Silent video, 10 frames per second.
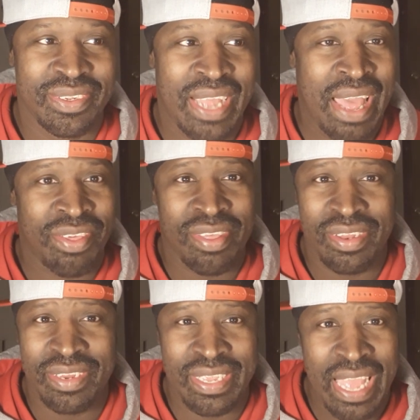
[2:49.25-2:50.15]
I
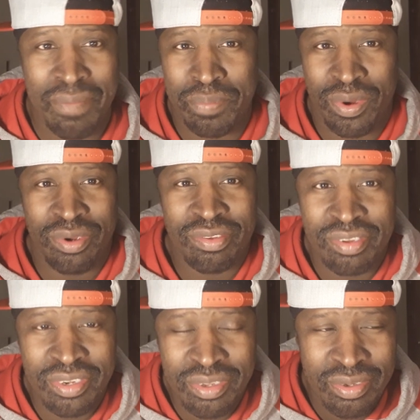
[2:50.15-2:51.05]
shouldn't have got
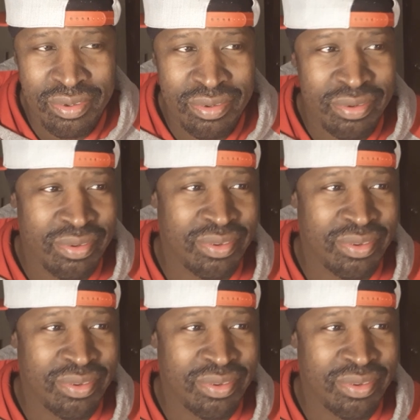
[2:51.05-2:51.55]
personal.